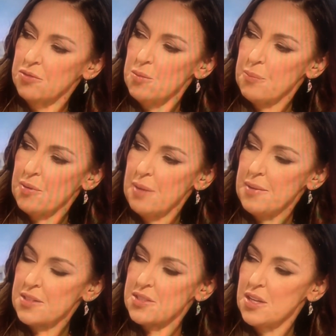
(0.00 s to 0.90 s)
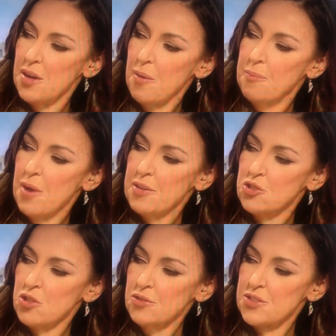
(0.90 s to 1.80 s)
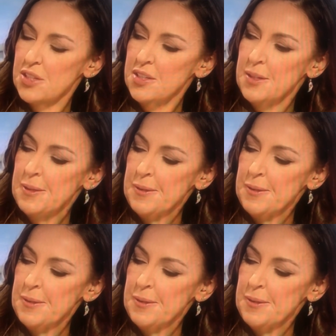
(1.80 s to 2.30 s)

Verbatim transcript: Former Prime Minister Boris Johnson,